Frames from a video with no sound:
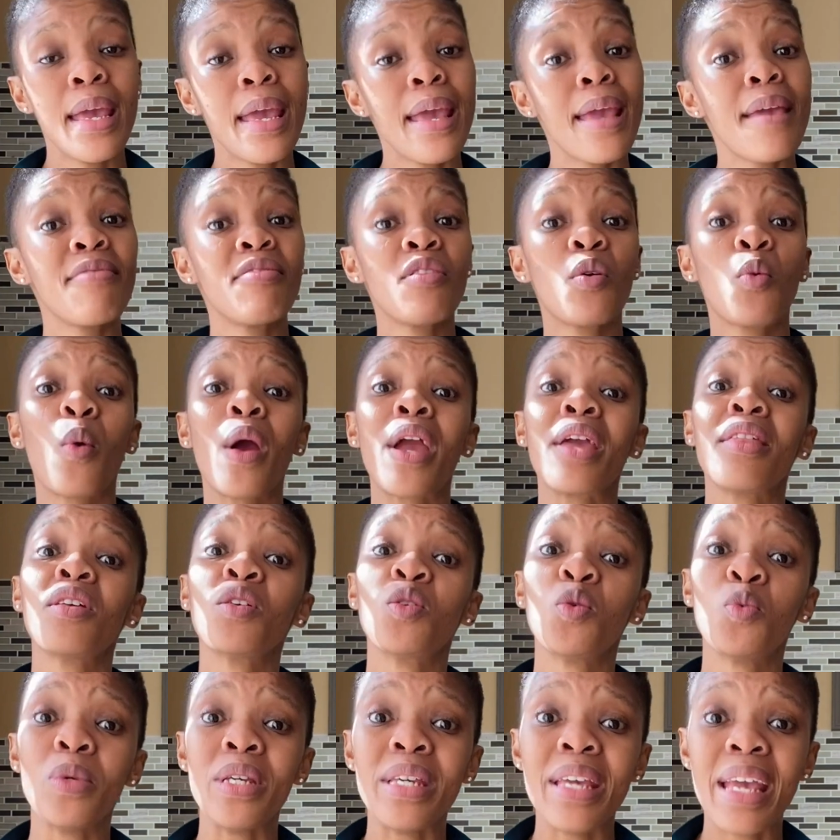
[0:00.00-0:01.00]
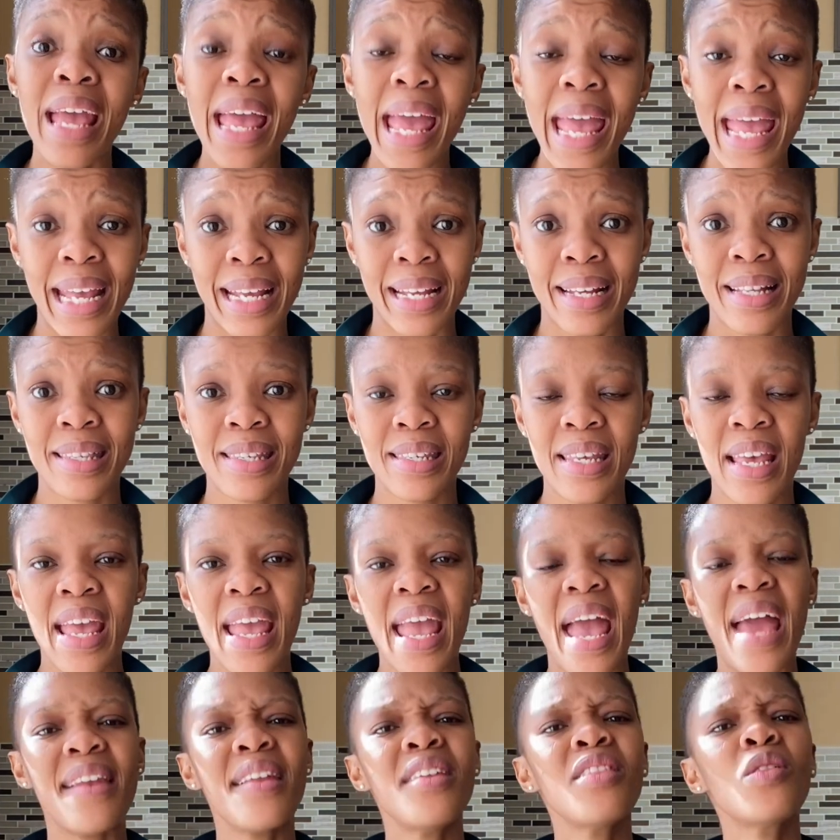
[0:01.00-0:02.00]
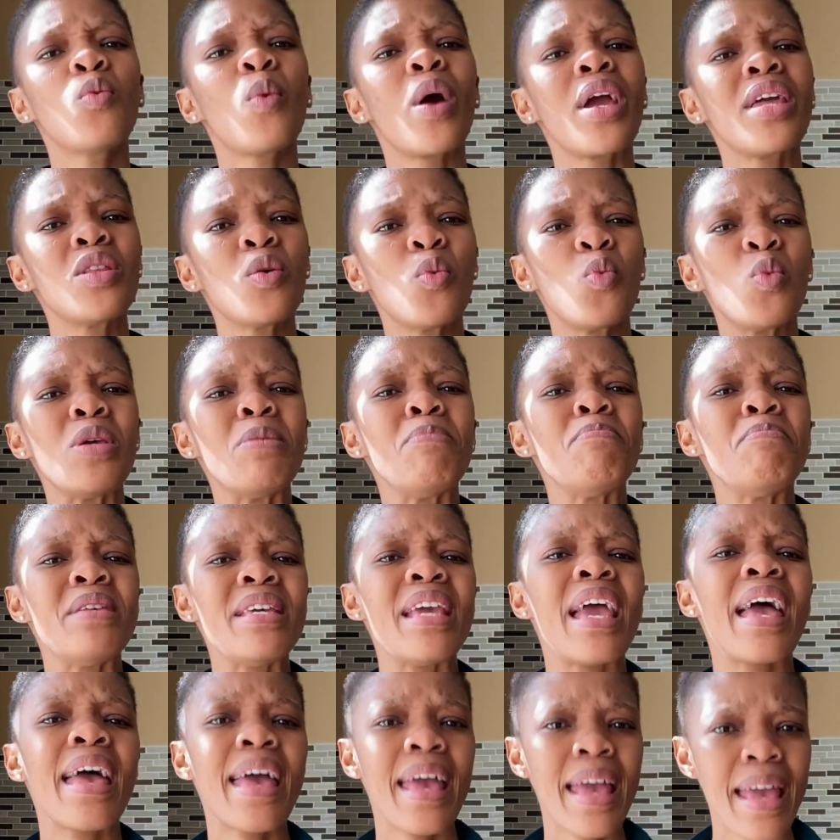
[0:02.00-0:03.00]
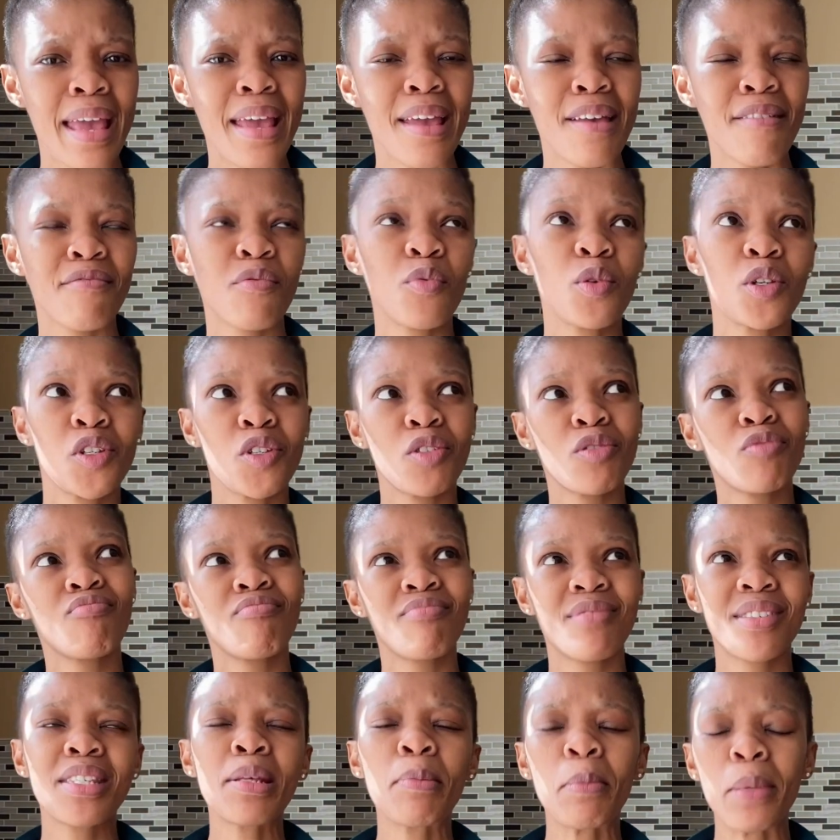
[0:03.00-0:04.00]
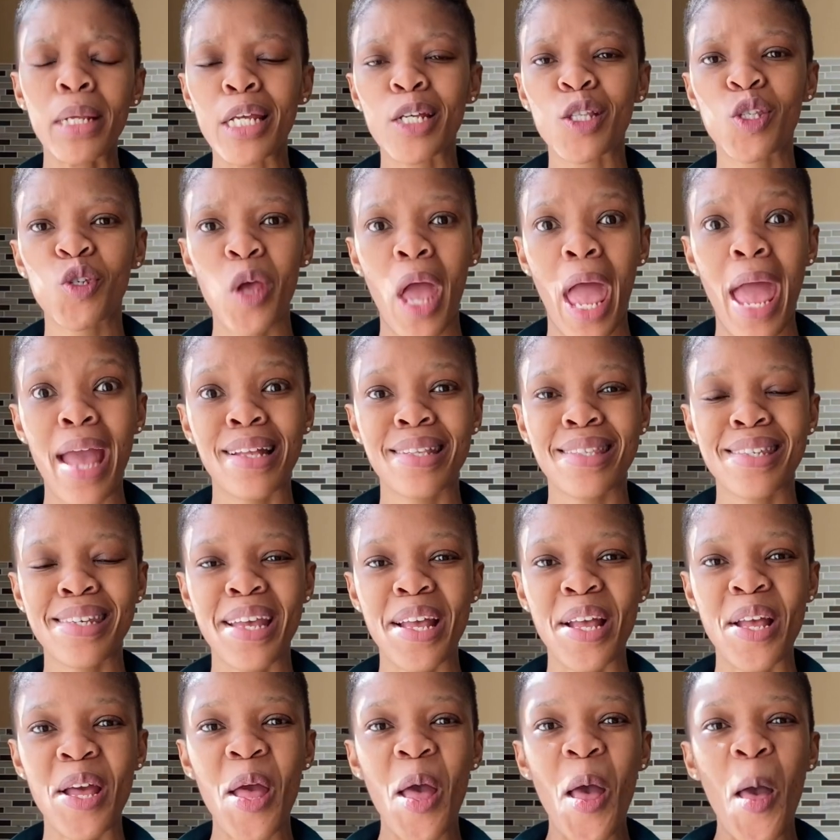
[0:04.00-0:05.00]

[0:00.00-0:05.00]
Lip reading: in the way that we act, and in the way that we behave, which is similar to acting.